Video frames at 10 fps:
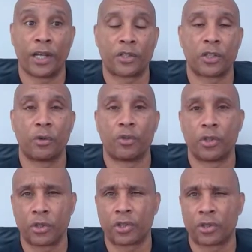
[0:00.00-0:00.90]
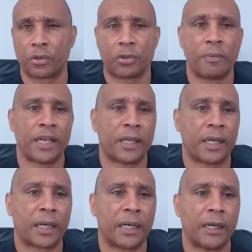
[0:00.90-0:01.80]
So just to make that
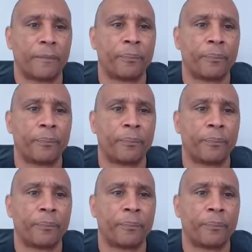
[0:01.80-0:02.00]
clear.